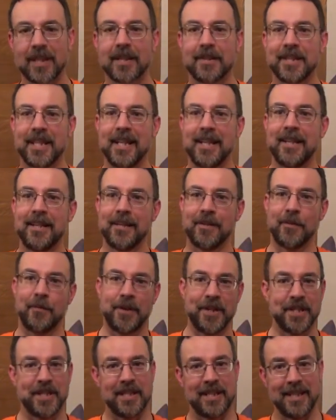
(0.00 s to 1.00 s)
Then
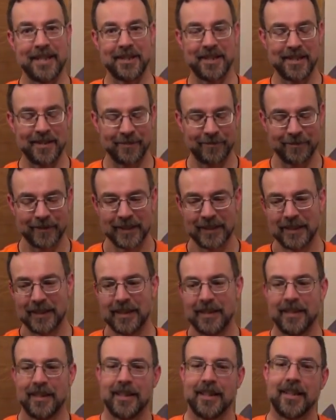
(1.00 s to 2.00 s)
1 year later,
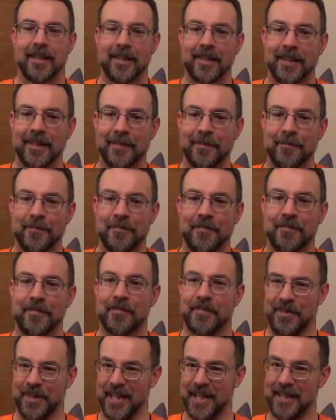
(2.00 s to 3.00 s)

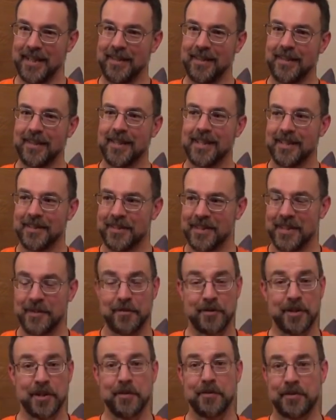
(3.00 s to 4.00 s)
then is
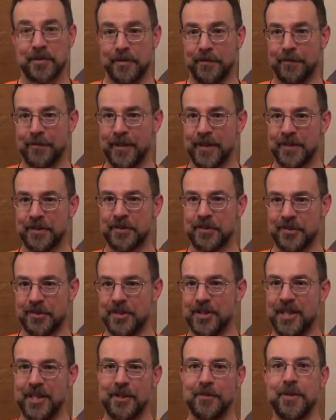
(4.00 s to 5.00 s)
introduced the first
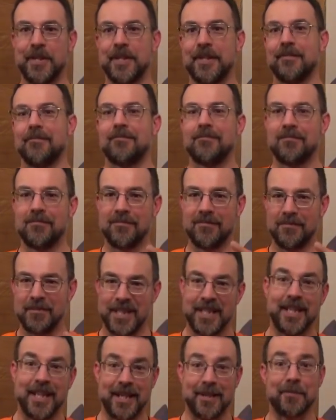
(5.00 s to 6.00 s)
genuine
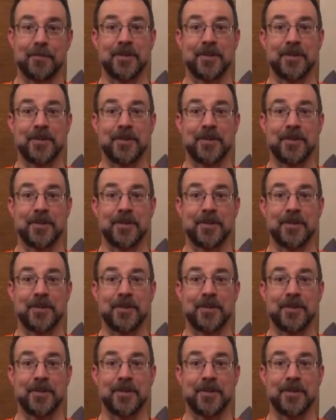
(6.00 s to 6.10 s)
Minié